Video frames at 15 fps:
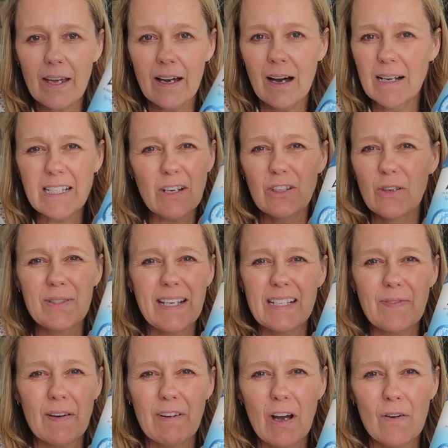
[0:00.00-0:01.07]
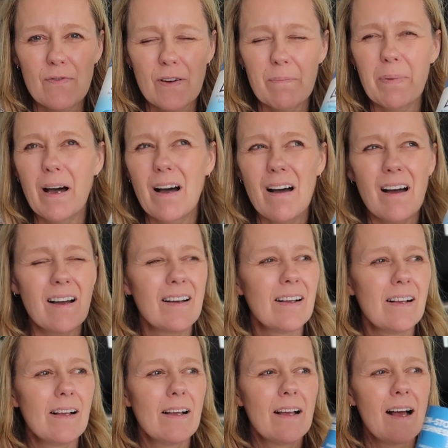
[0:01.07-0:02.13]
I don't use these very often, but
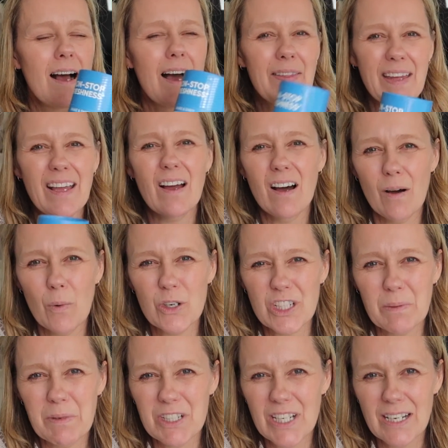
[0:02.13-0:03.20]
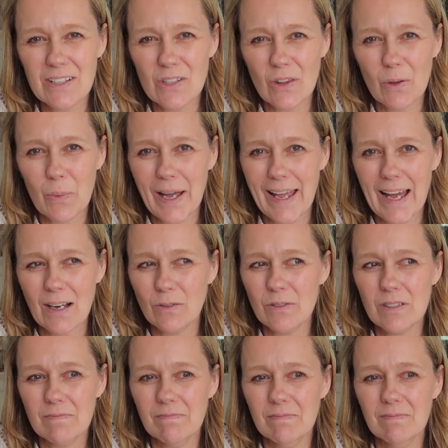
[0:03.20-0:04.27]
I think our washing machine is on the way
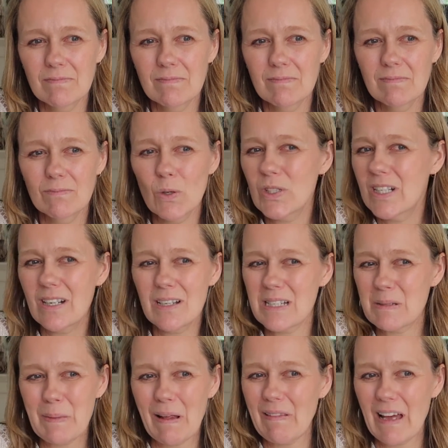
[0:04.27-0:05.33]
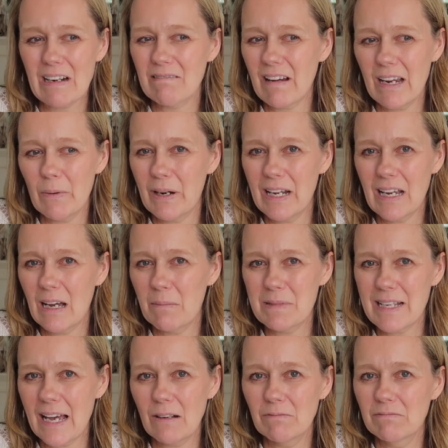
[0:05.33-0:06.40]
out. Washing doesn't smell that great when it comes
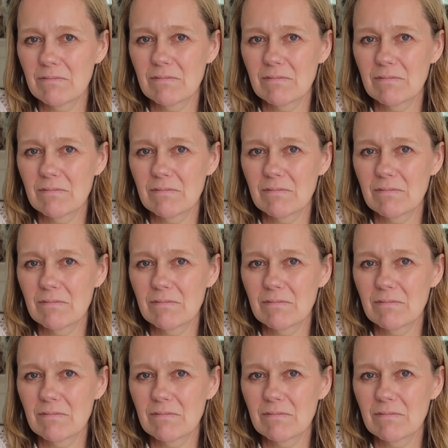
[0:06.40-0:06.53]
out.